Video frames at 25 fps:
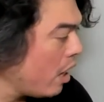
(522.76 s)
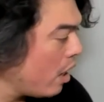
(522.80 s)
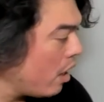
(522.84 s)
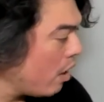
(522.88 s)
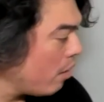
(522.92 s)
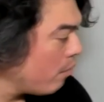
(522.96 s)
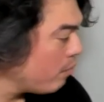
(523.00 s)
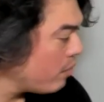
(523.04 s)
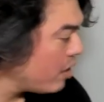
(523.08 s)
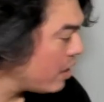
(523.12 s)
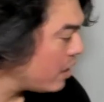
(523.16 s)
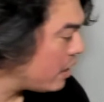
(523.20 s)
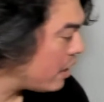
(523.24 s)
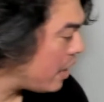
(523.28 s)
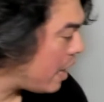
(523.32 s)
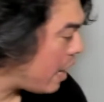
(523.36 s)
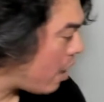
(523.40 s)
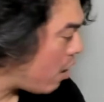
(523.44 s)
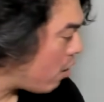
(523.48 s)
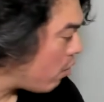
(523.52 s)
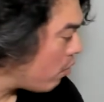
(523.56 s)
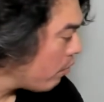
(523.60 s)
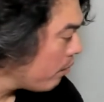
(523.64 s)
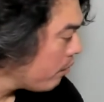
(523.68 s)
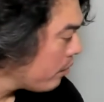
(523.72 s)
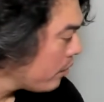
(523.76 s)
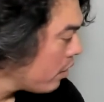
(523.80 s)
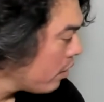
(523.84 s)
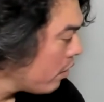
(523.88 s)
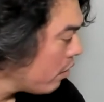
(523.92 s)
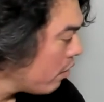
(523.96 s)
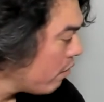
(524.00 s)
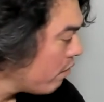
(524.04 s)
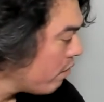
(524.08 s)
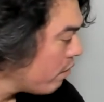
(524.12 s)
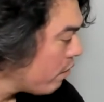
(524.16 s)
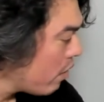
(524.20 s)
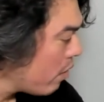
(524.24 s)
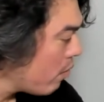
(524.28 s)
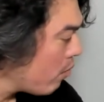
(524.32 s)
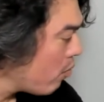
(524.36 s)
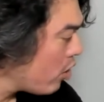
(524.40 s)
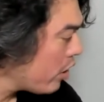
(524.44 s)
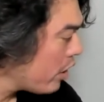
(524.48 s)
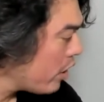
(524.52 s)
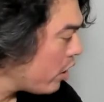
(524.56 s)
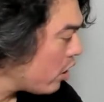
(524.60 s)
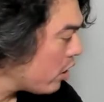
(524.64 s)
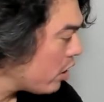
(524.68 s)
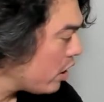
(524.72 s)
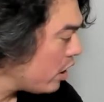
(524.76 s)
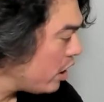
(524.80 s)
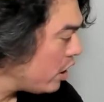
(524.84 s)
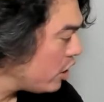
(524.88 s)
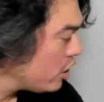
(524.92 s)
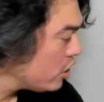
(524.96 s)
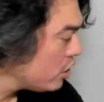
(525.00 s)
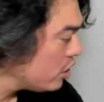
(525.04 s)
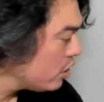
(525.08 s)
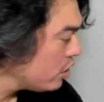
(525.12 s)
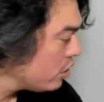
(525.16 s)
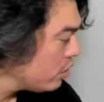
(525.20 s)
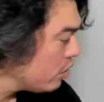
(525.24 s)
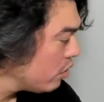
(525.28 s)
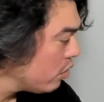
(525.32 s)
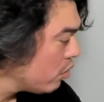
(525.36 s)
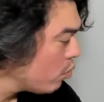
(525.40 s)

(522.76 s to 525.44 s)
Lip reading: But now, from our calculations,